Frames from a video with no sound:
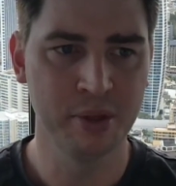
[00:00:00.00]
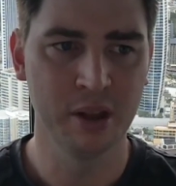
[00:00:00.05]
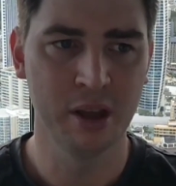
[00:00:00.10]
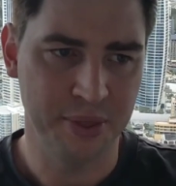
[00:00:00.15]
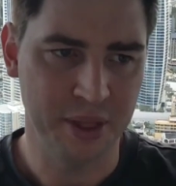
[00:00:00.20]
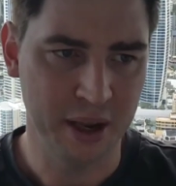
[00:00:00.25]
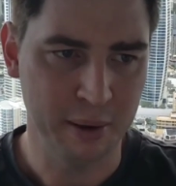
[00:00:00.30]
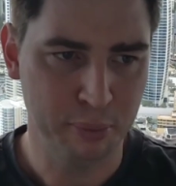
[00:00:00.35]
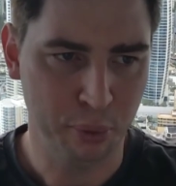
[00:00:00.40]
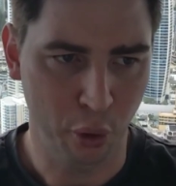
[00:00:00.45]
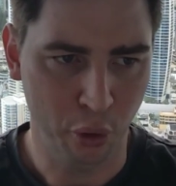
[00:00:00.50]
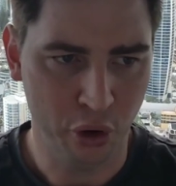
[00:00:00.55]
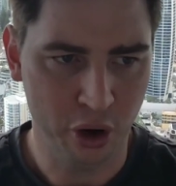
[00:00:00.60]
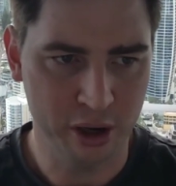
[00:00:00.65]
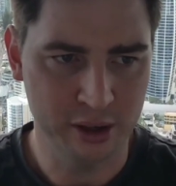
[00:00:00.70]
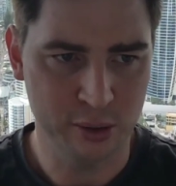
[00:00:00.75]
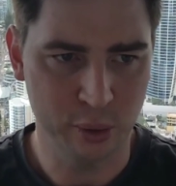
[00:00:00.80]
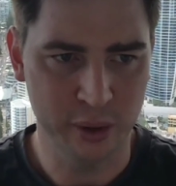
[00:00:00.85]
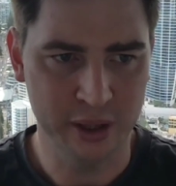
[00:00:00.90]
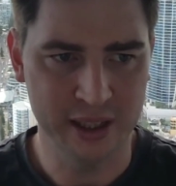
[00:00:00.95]
I think
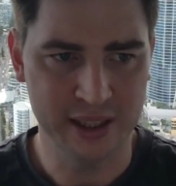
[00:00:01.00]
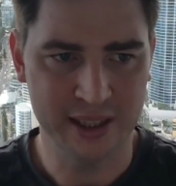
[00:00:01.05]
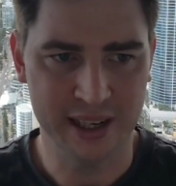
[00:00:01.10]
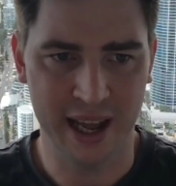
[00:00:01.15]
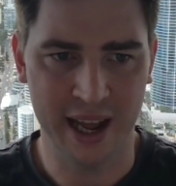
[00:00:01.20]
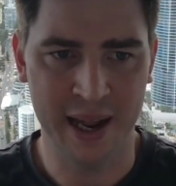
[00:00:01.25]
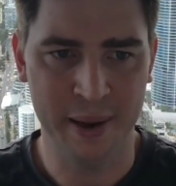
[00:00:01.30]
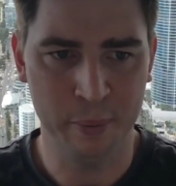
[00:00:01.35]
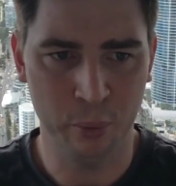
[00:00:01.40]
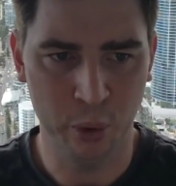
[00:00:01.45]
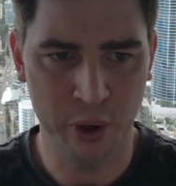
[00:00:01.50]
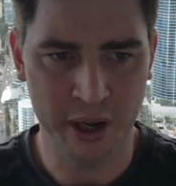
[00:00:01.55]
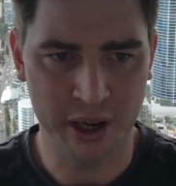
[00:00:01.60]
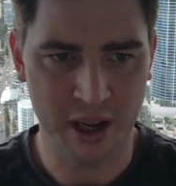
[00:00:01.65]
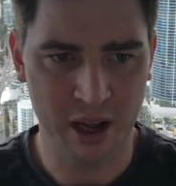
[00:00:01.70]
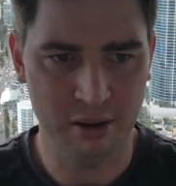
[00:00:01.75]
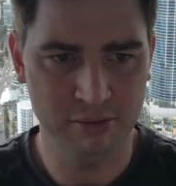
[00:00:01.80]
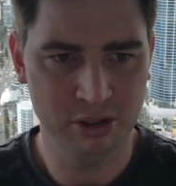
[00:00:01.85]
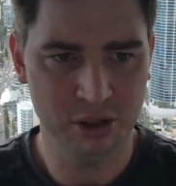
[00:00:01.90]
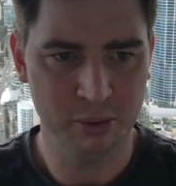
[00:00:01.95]
Broncos win this game, win it
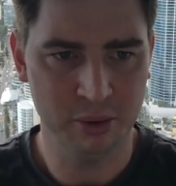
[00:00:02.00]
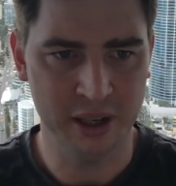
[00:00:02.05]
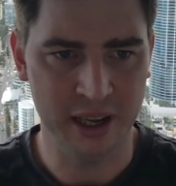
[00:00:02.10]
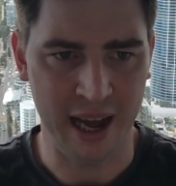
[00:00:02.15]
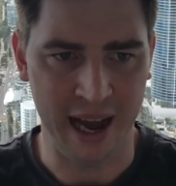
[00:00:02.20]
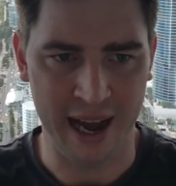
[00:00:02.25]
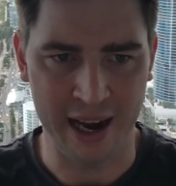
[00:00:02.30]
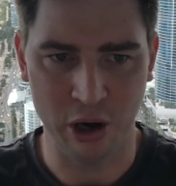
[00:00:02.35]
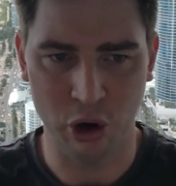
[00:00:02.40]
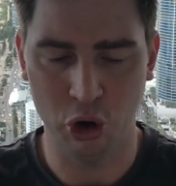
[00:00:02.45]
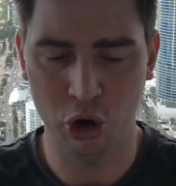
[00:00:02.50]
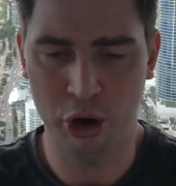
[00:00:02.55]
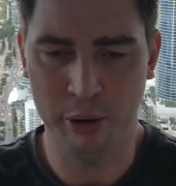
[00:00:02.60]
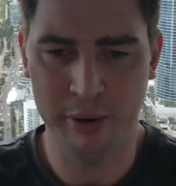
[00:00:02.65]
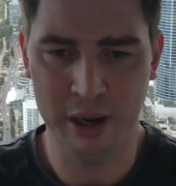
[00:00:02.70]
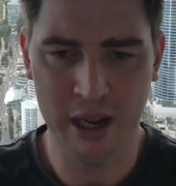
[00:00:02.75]
comfortably at home,